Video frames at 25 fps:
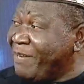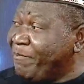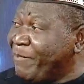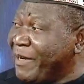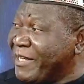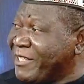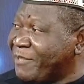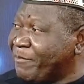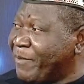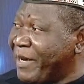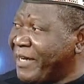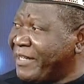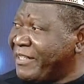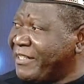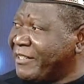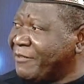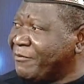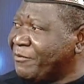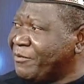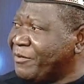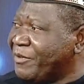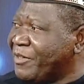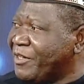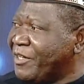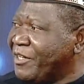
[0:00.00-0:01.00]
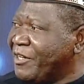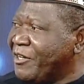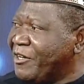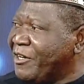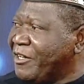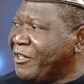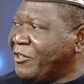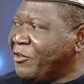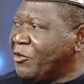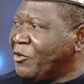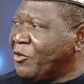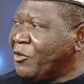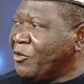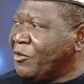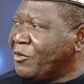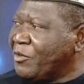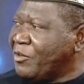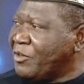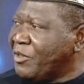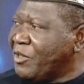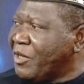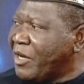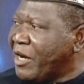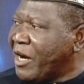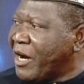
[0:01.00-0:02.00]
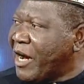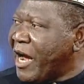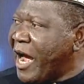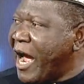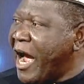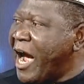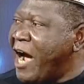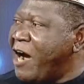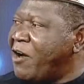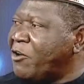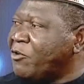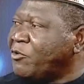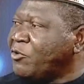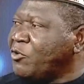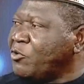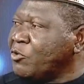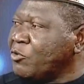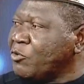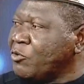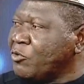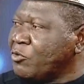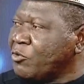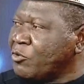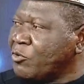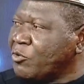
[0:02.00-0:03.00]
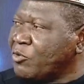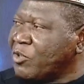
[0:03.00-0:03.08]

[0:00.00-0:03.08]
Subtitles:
perspective, you know, how do